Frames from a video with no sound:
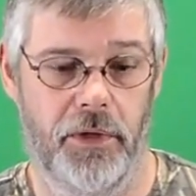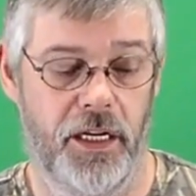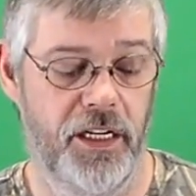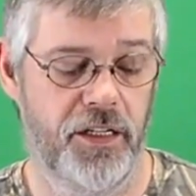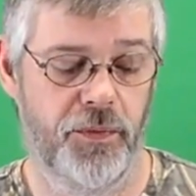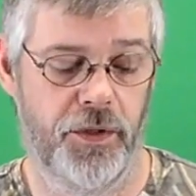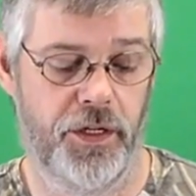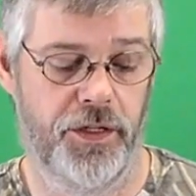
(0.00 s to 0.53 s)
And
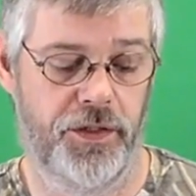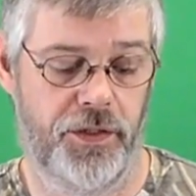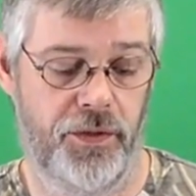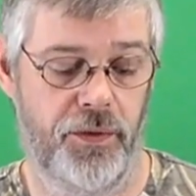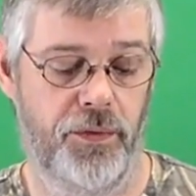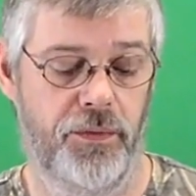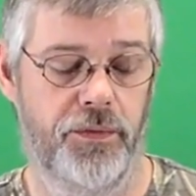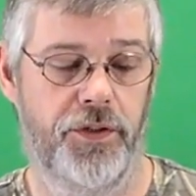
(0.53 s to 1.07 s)
this one does
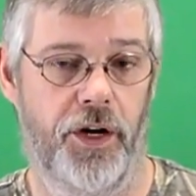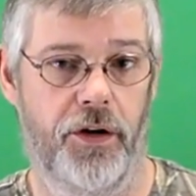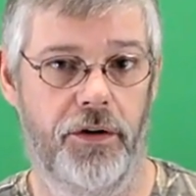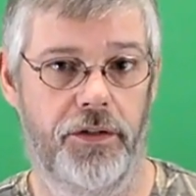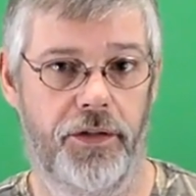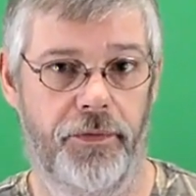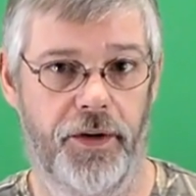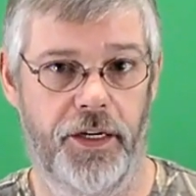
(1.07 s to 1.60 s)
2
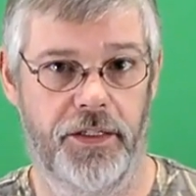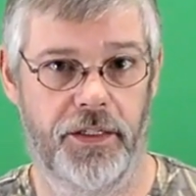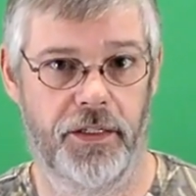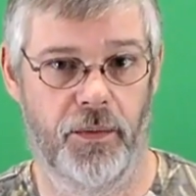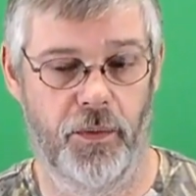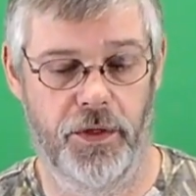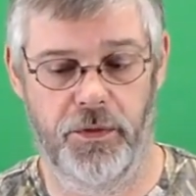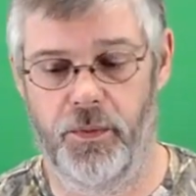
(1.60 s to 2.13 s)
devices
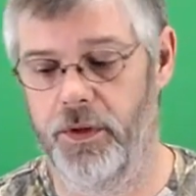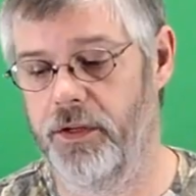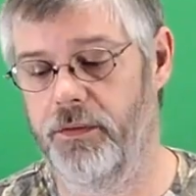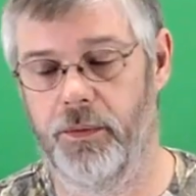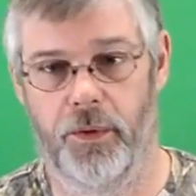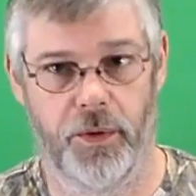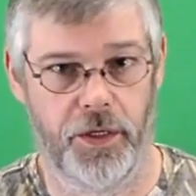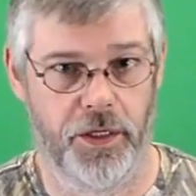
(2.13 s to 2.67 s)
at once, where
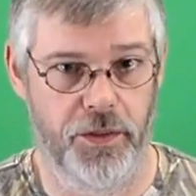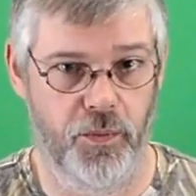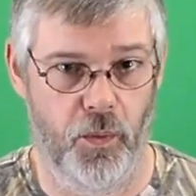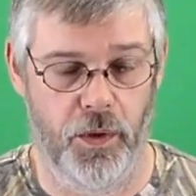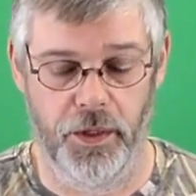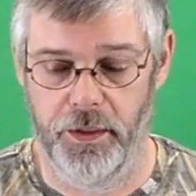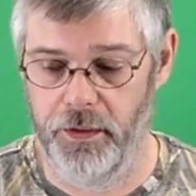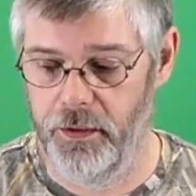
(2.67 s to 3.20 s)
this one only does
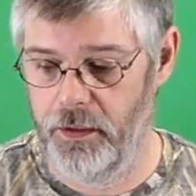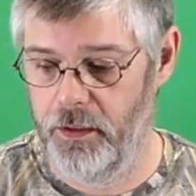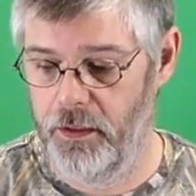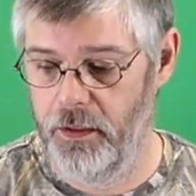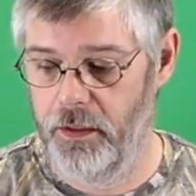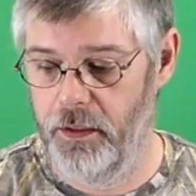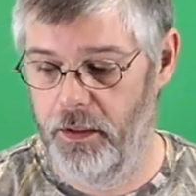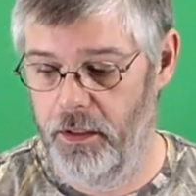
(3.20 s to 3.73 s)
1.
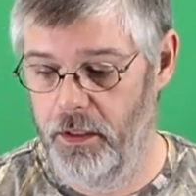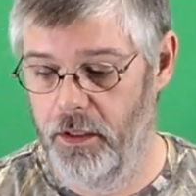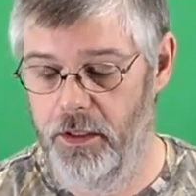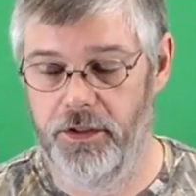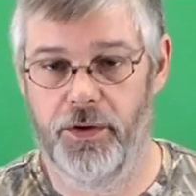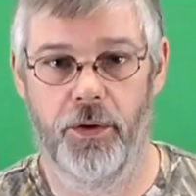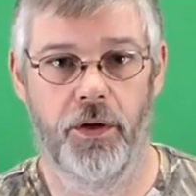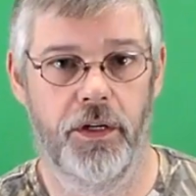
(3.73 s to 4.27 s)

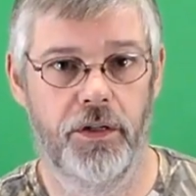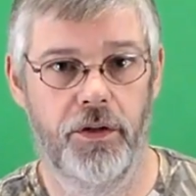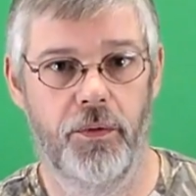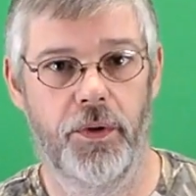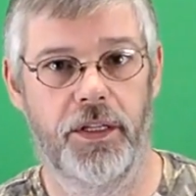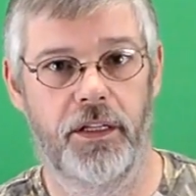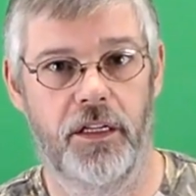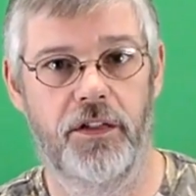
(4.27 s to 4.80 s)
So to do
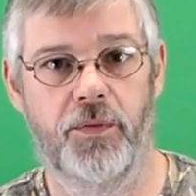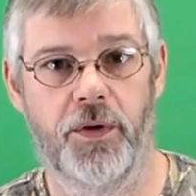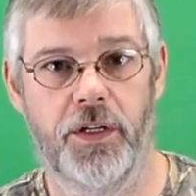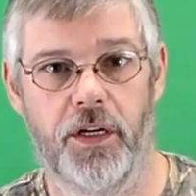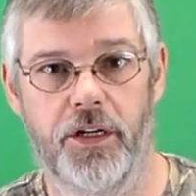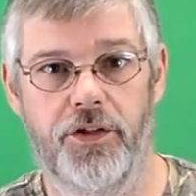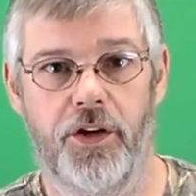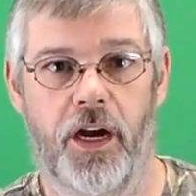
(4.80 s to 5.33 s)
what this one
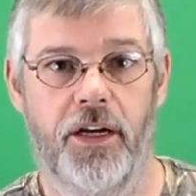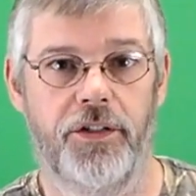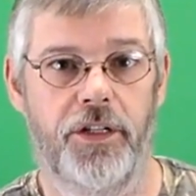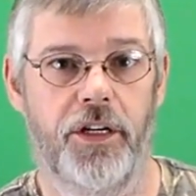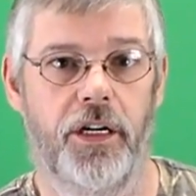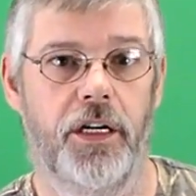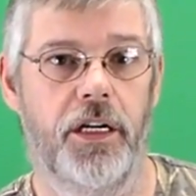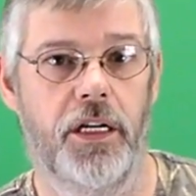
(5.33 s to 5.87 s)
does, you're
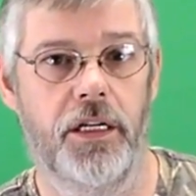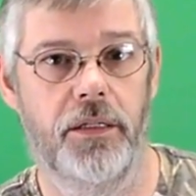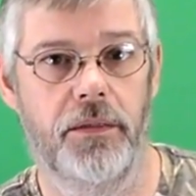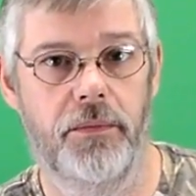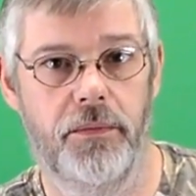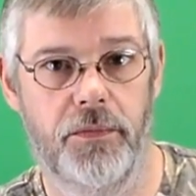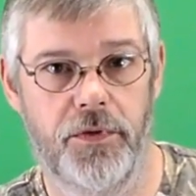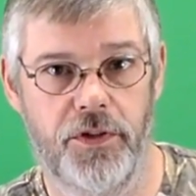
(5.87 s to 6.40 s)
actually going to need
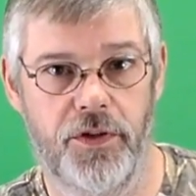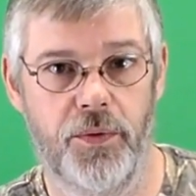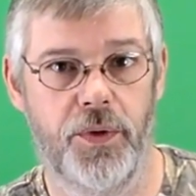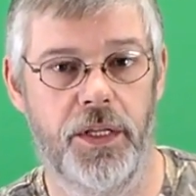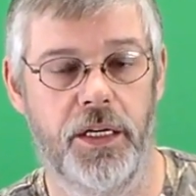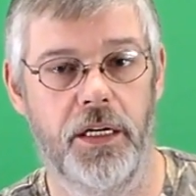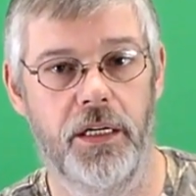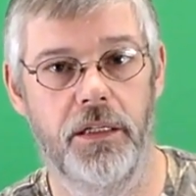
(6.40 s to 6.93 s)
2
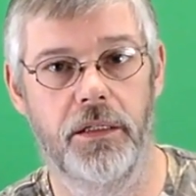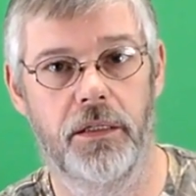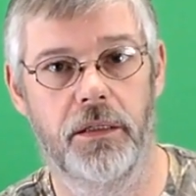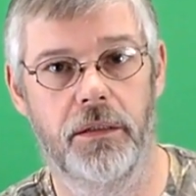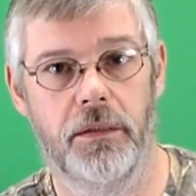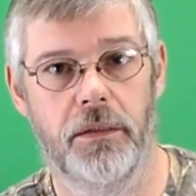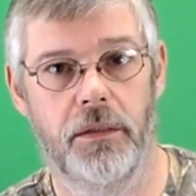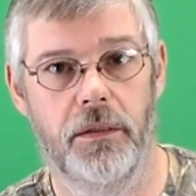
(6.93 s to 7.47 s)
of these,
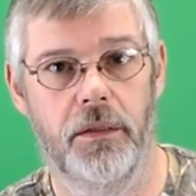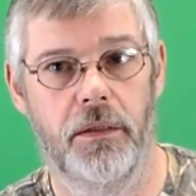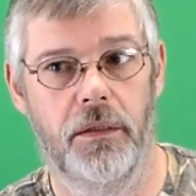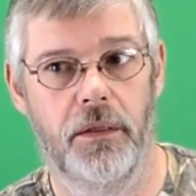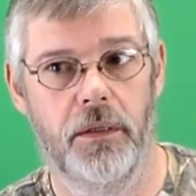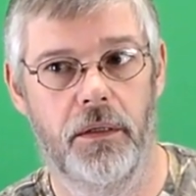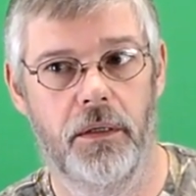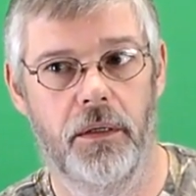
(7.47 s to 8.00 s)

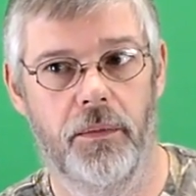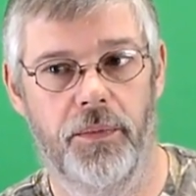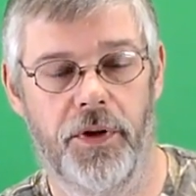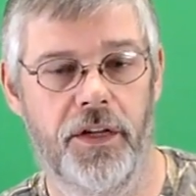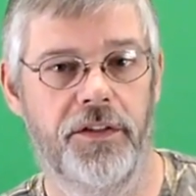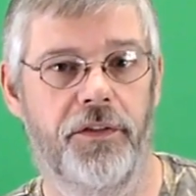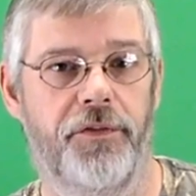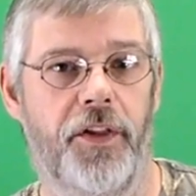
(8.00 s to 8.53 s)

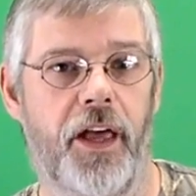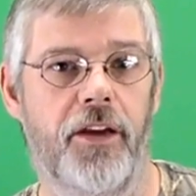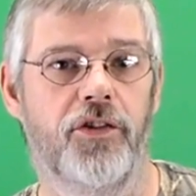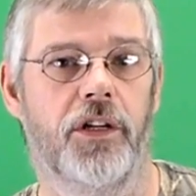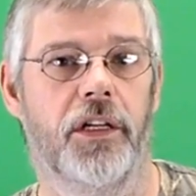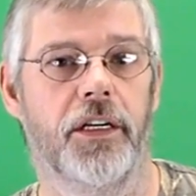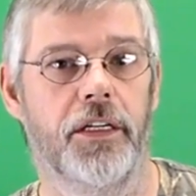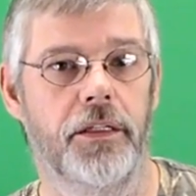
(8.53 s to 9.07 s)
plus a
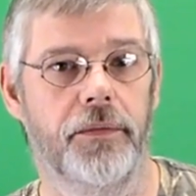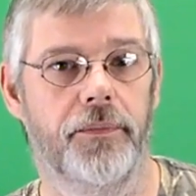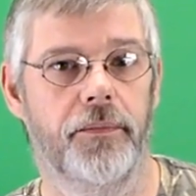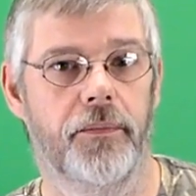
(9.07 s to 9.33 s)
flashlight.